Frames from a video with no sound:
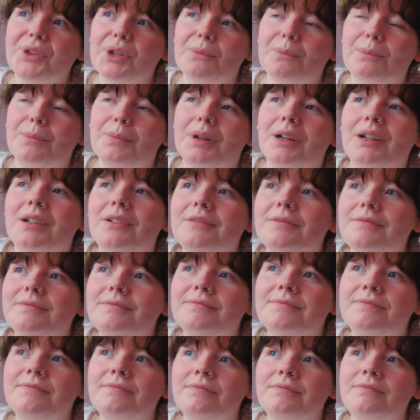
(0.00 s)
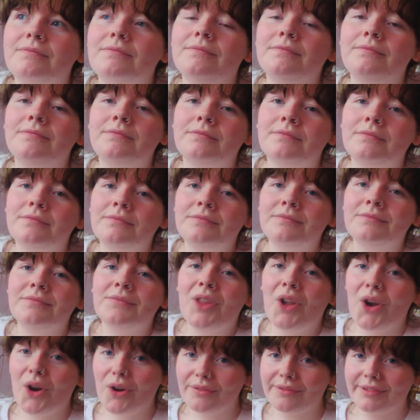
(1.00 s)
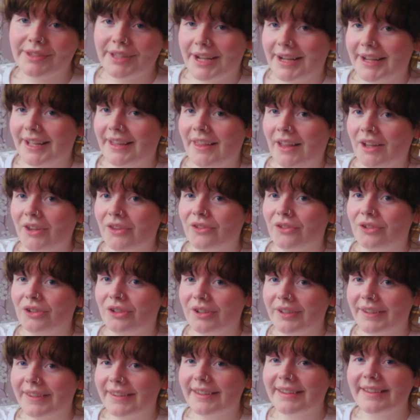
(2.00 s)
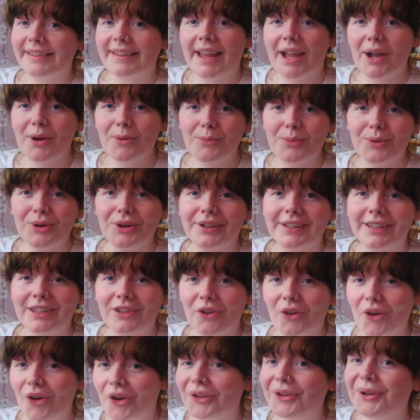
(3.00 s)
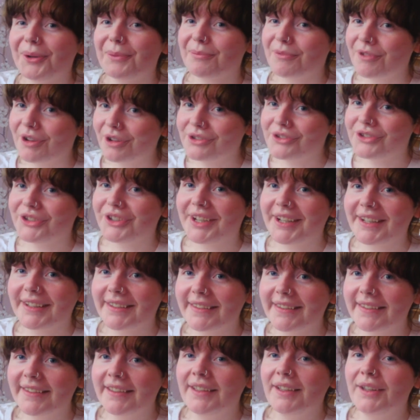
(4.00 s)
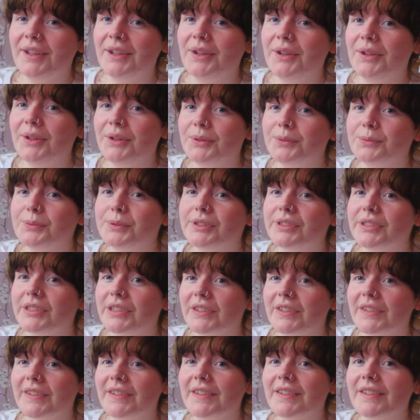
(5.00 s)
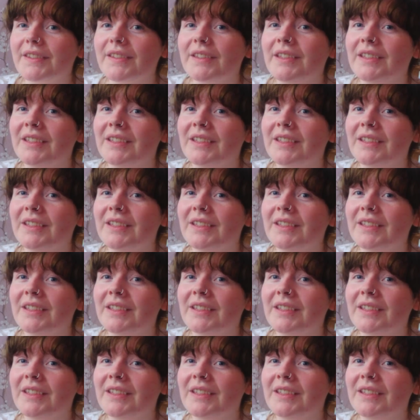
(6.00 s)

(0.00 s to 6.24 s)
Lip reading: but hopefully I get that done, because it's now working on a project which is